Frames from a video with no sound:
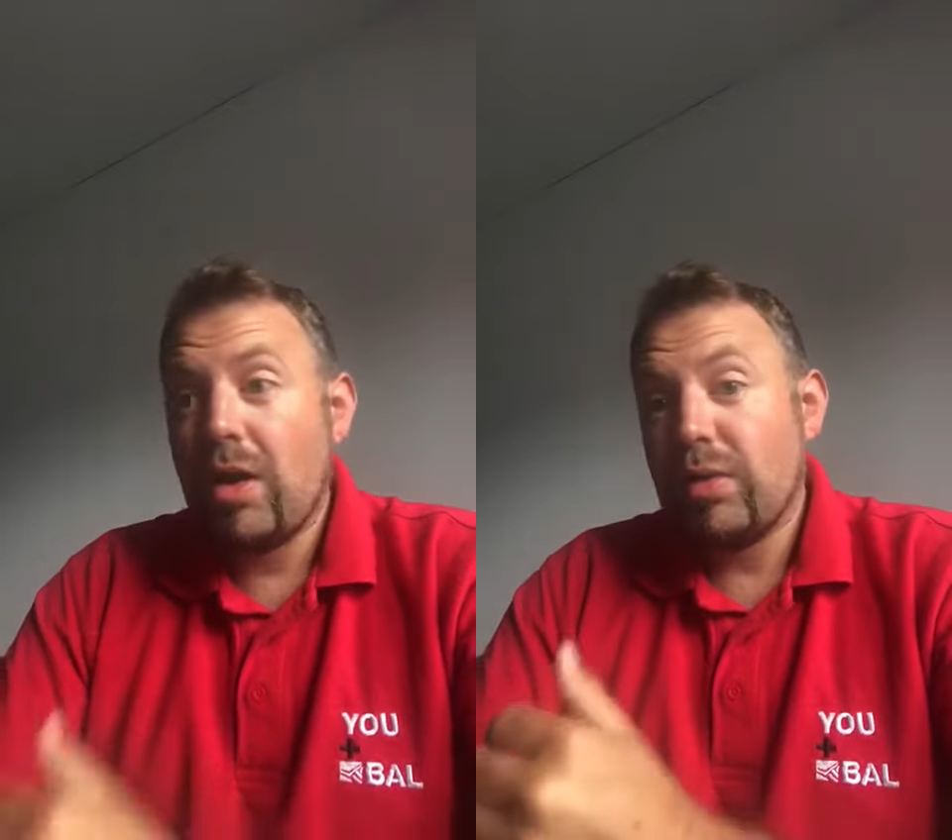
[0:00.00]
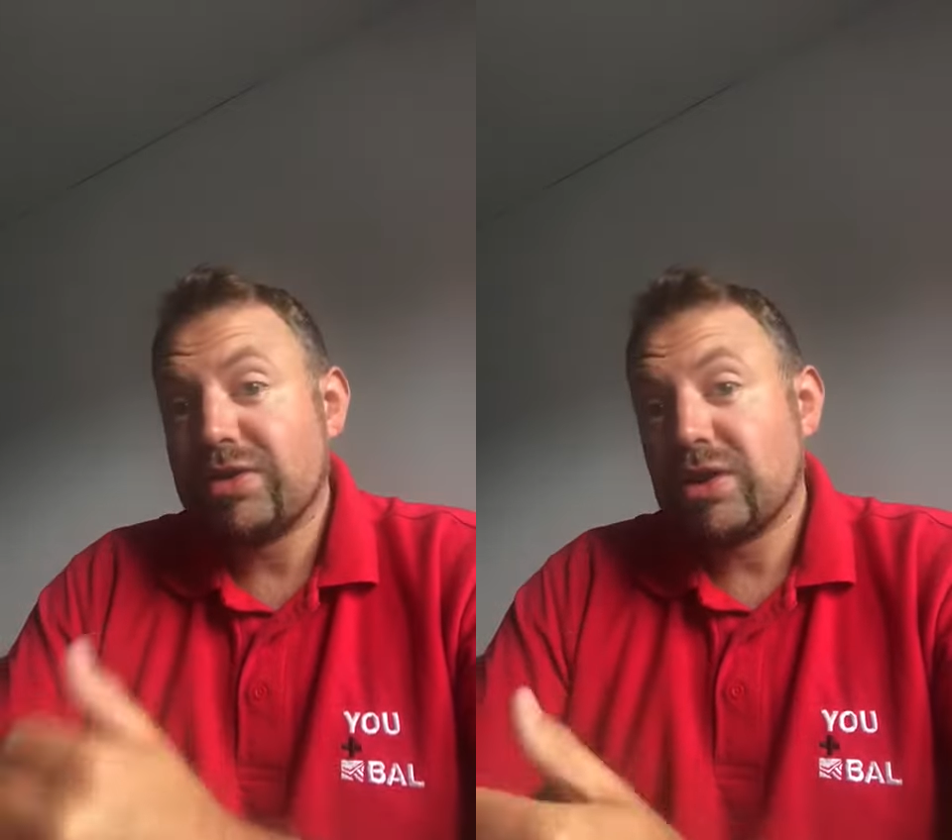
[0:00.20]

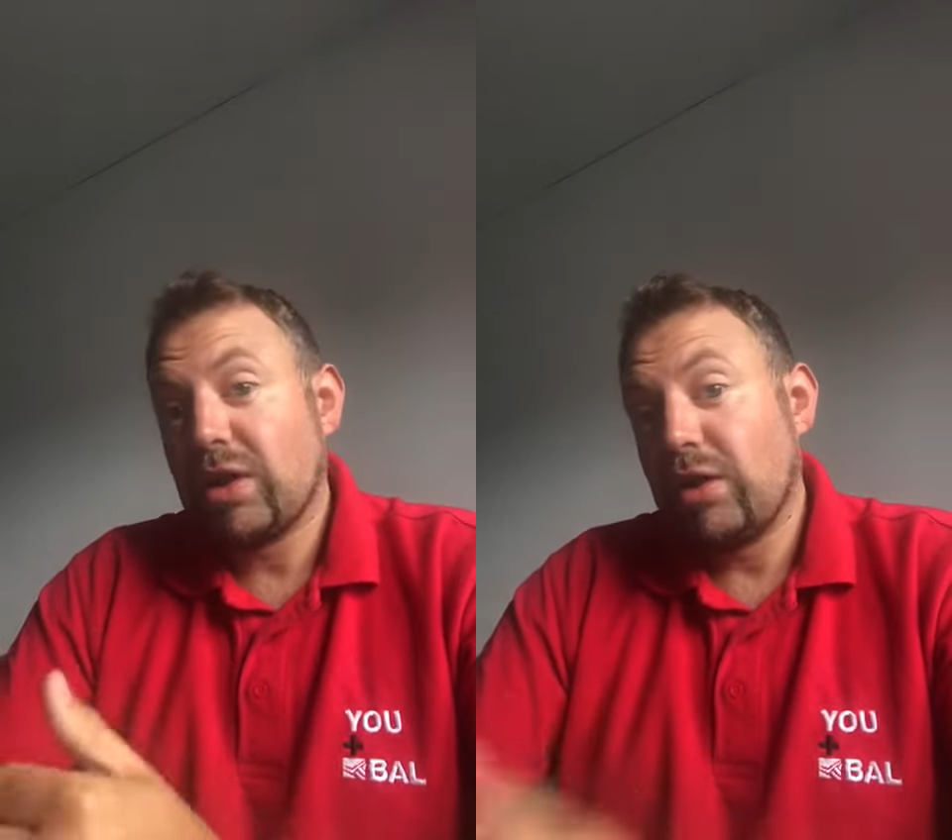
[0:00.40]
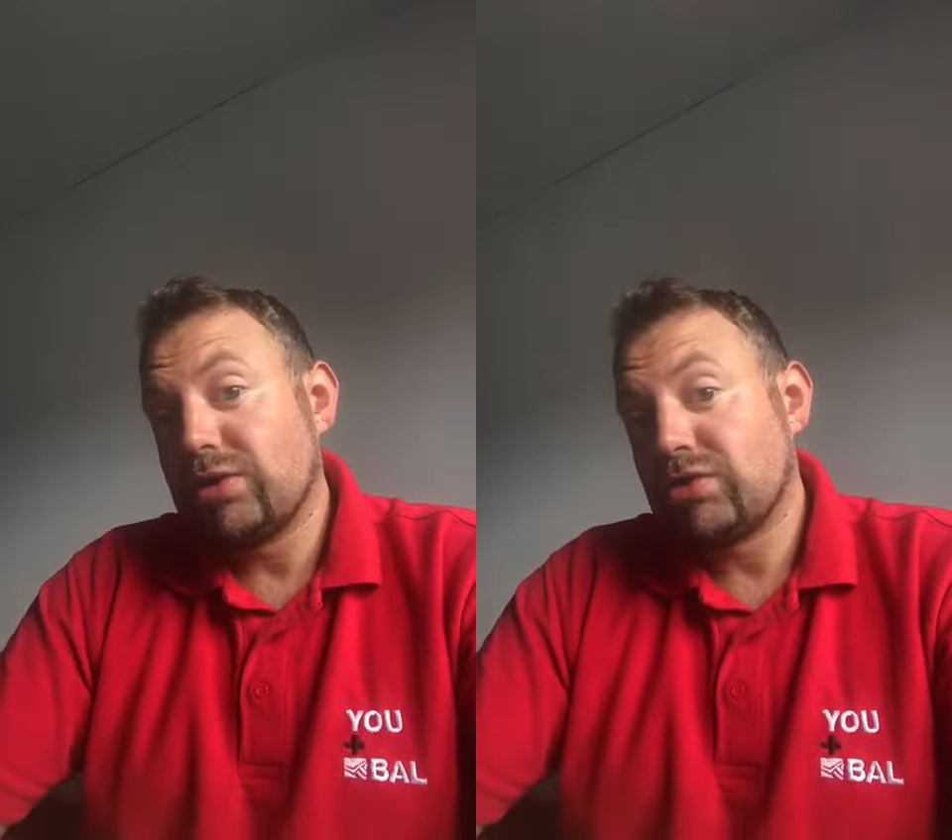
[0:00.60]
which can
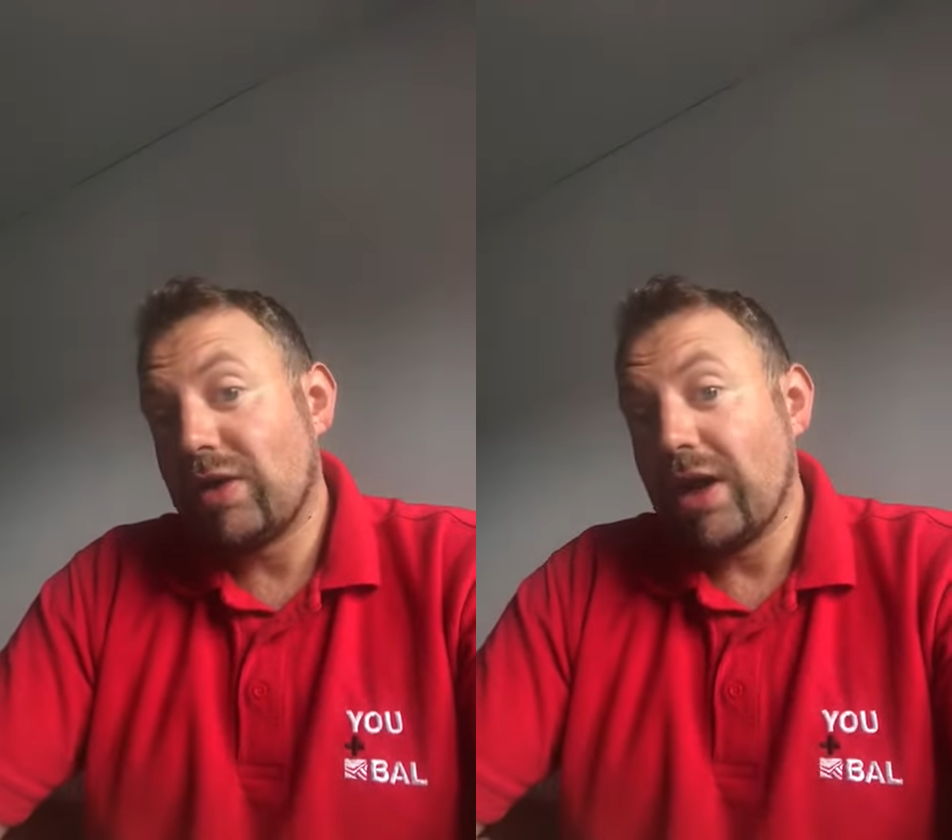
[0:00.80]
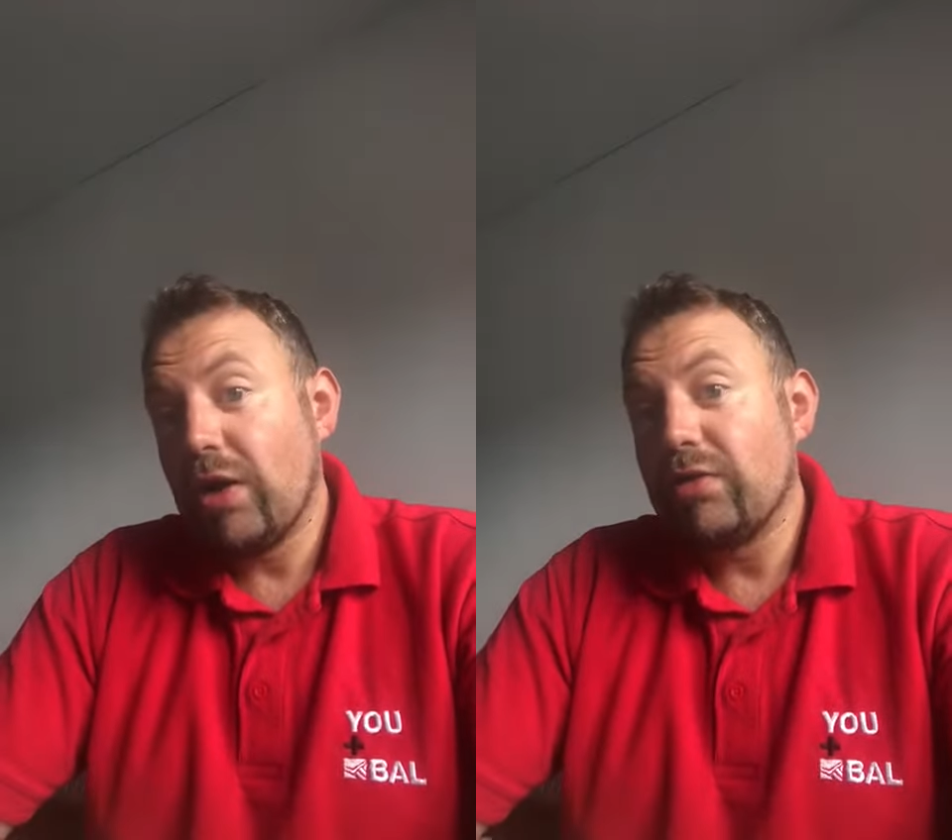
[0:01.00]
go
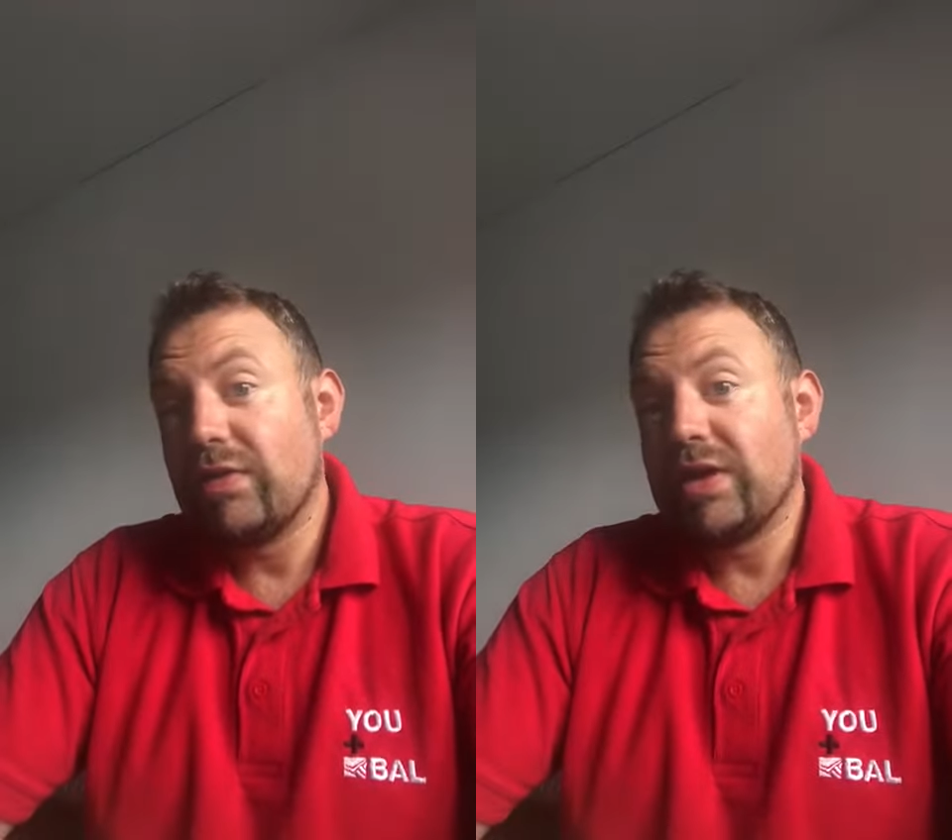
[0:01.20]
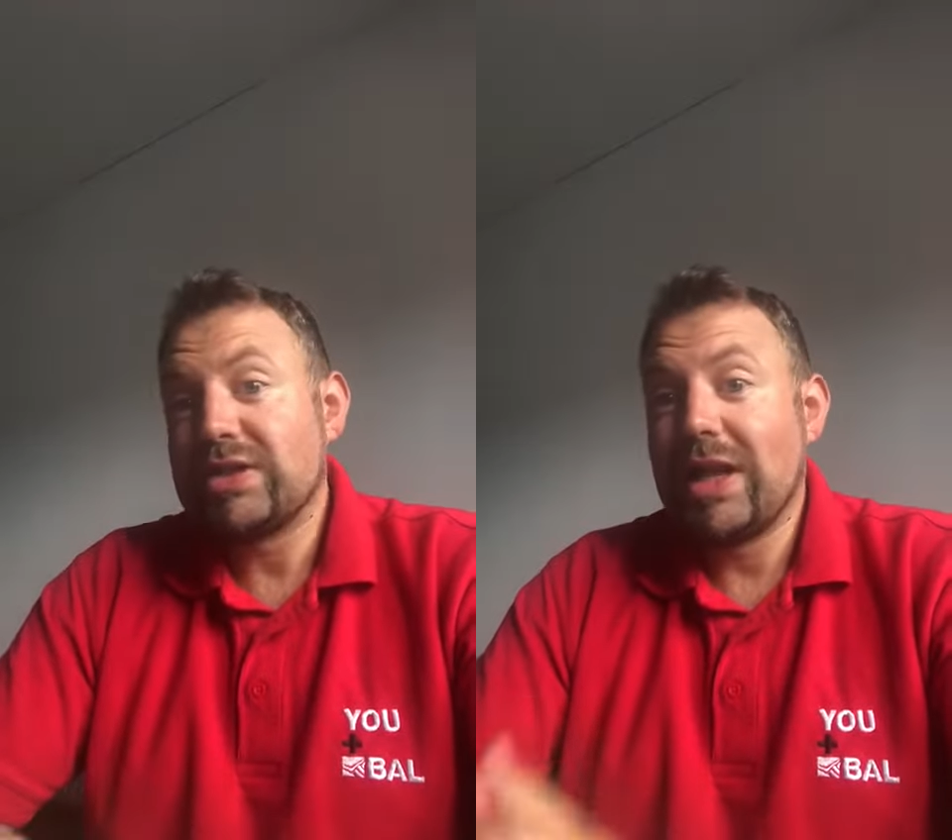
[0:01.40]
straight over
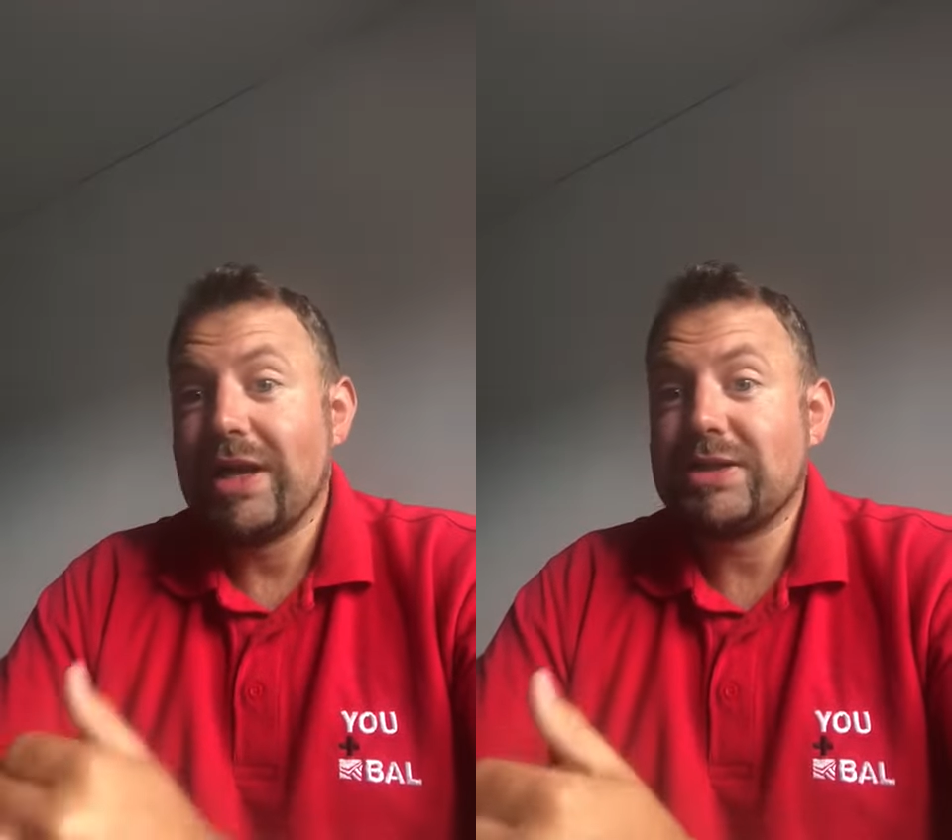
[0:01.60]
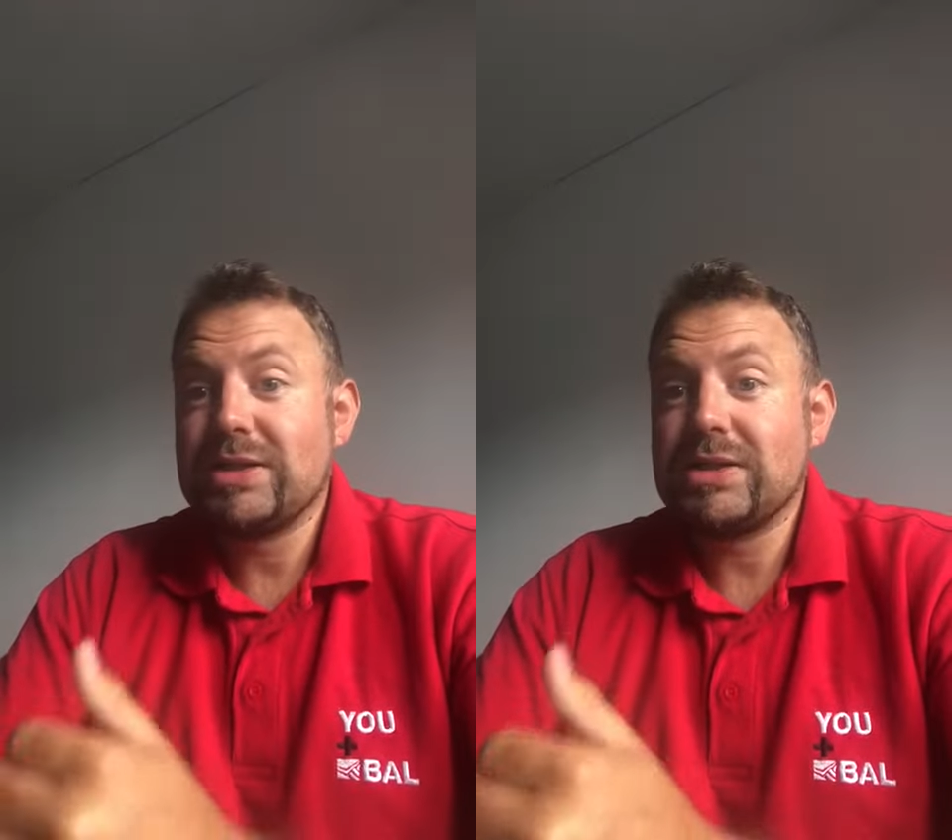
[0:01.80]
this
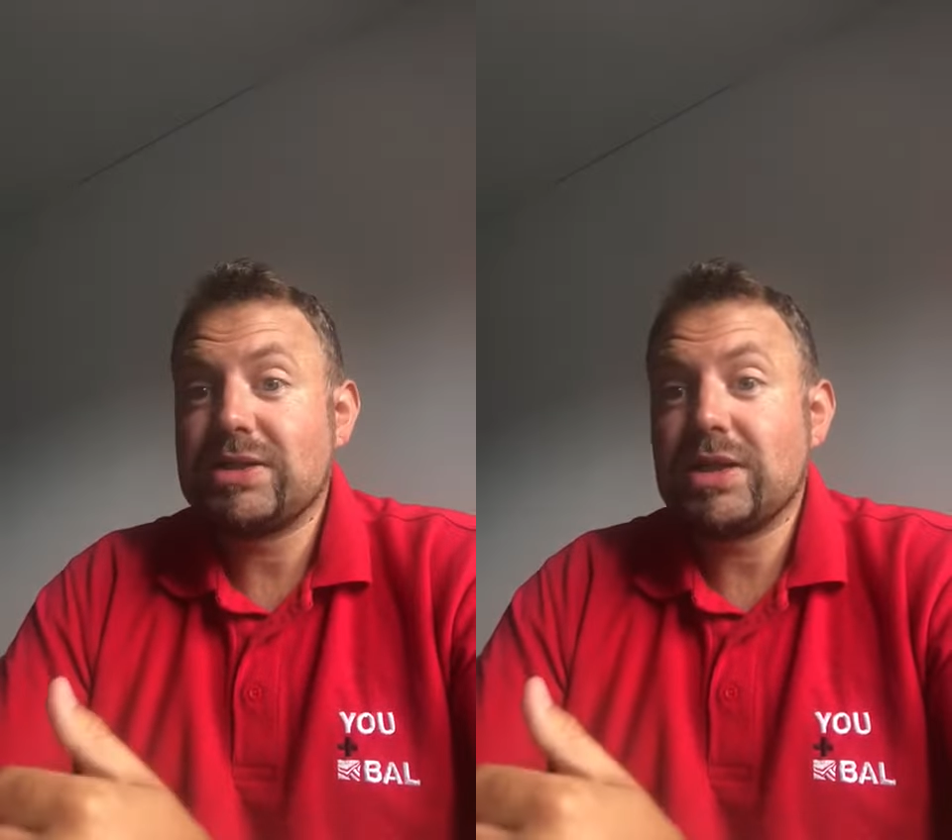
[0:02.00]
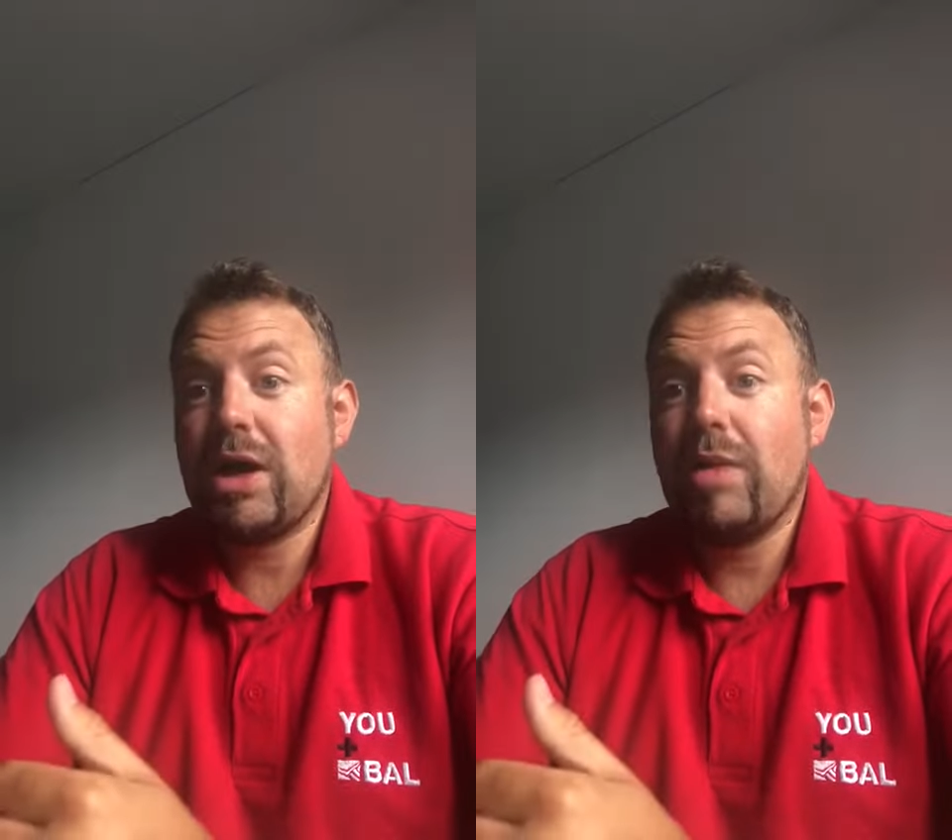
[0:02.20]
Laitance